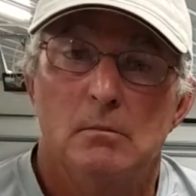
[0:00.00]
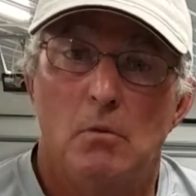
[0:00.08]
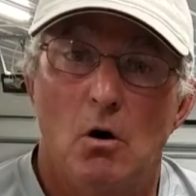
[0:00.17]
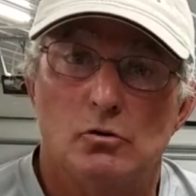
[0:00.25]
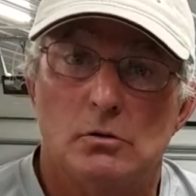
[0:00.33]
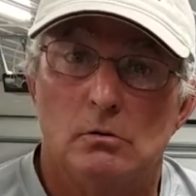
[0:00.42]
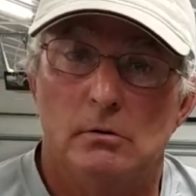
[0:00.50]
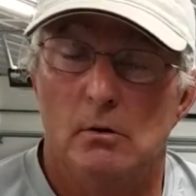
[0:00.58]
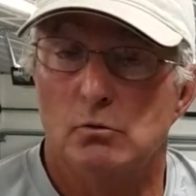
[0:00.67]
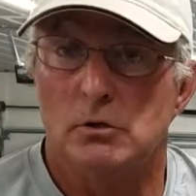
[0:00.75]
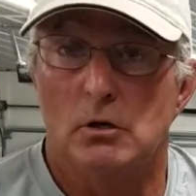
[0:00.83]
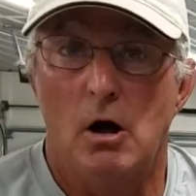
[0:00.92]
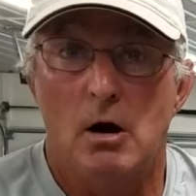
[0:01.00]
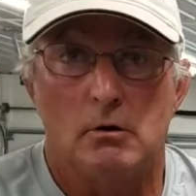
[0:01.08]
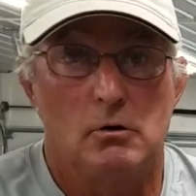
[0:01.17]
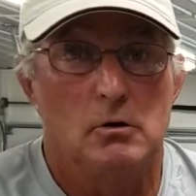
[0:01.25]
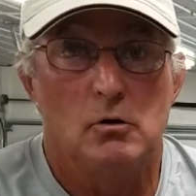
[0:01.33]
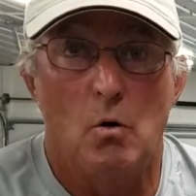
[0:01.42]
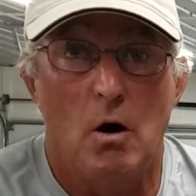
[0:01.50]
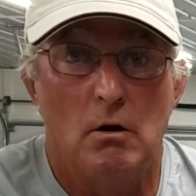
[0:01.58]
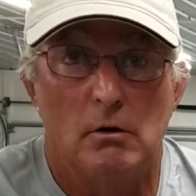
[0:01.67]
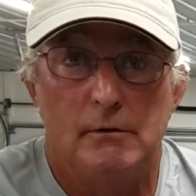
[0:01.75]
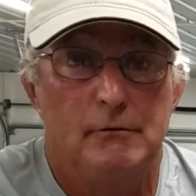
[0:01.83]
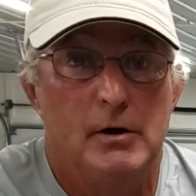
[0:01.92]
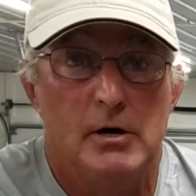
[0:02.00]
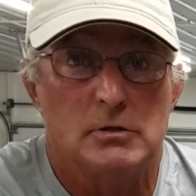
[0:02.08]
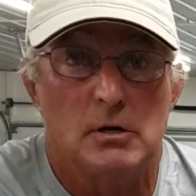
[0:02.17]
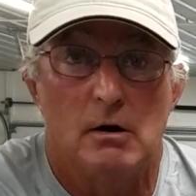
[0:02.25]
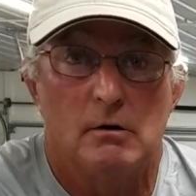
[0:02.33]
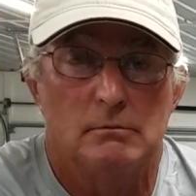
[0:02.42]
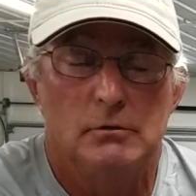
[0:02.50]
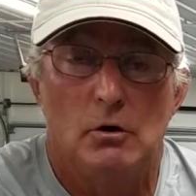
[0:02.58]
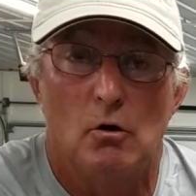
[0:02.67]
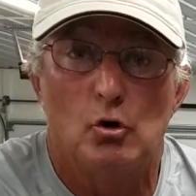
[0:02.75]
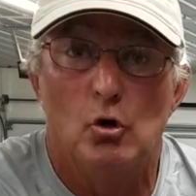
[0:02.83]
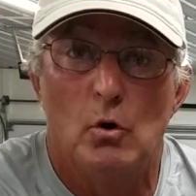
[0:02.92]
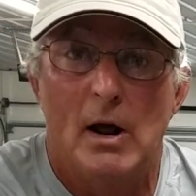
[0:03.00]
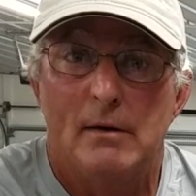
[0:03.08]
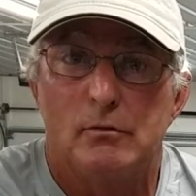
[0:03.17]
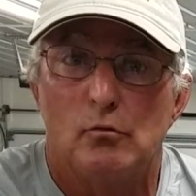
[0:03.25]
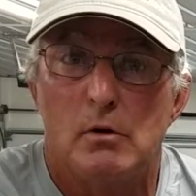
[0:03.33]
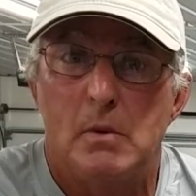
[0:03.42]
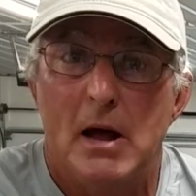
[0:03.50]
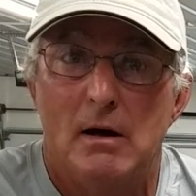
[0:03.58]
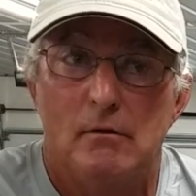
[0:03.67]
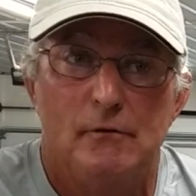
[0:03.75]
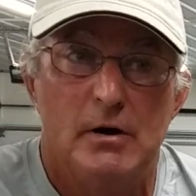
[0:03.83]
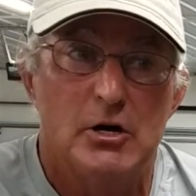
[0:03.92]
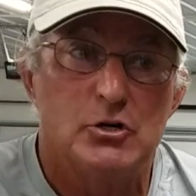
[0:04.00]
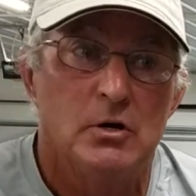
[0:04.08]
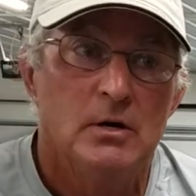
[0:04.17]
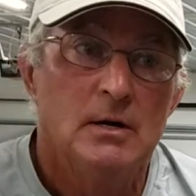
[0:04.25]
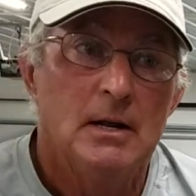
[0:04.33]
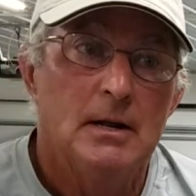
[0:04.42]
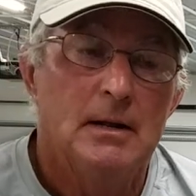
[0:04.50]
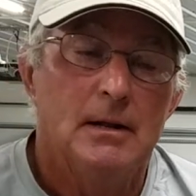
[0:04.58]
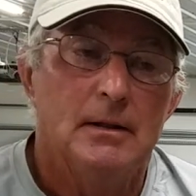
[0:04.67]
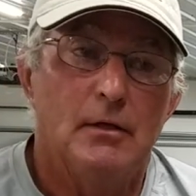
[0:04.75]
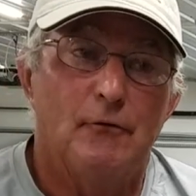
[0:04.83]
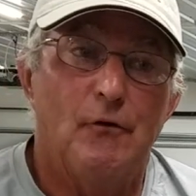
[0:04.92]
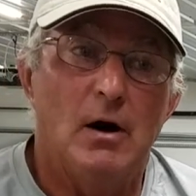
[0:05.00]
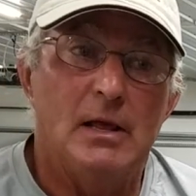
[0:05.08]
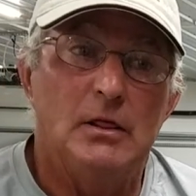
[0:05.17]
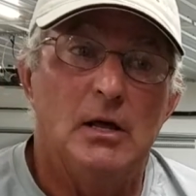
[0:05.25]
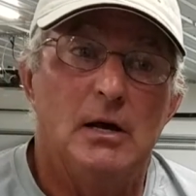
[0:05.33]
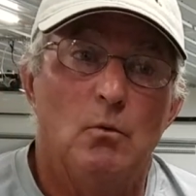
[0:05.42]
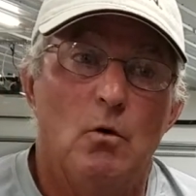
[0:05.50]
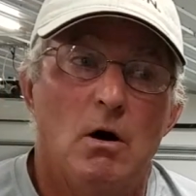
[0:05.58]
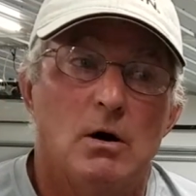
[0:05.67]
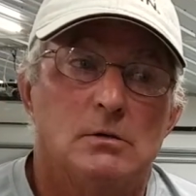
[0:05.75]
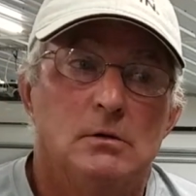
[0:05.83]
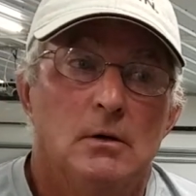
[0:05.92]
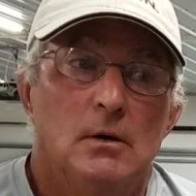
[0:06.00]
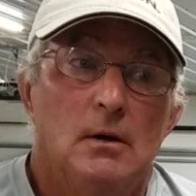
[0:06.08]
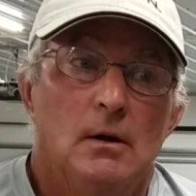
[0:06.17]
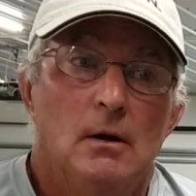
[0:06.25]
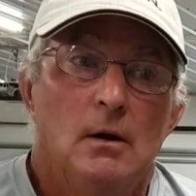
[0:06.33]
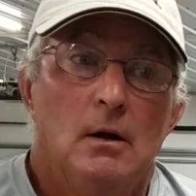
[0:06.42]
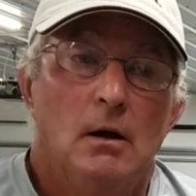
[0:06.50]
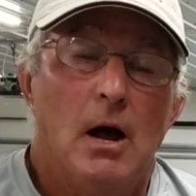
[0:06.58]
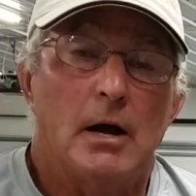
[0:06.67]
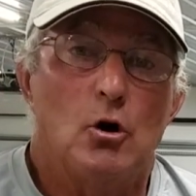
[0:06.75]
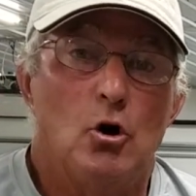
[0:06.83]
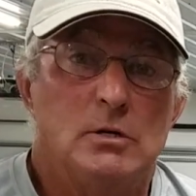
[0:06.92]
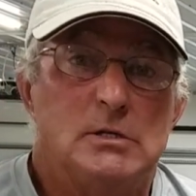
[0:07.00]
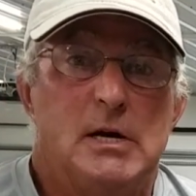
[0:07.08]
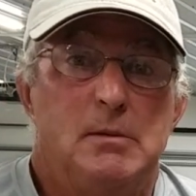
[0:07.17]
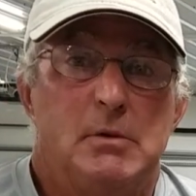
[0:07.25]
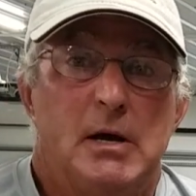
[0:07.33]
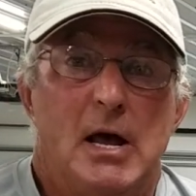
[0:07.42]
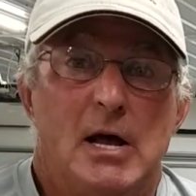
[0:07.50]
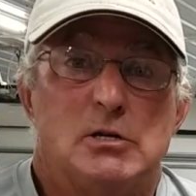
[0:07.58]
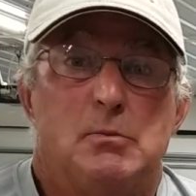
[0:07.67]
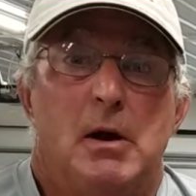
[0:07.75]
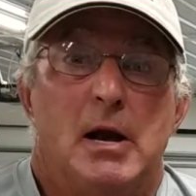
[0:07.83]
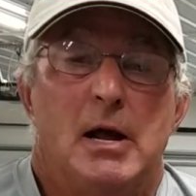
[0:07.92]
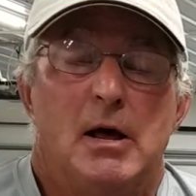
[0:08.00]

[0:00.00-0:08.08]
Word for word: most of, there was a lot of good quality fish, a lot of, you know, two and a half, three pound fish. The funny thing was, I couldn't seem to catch them any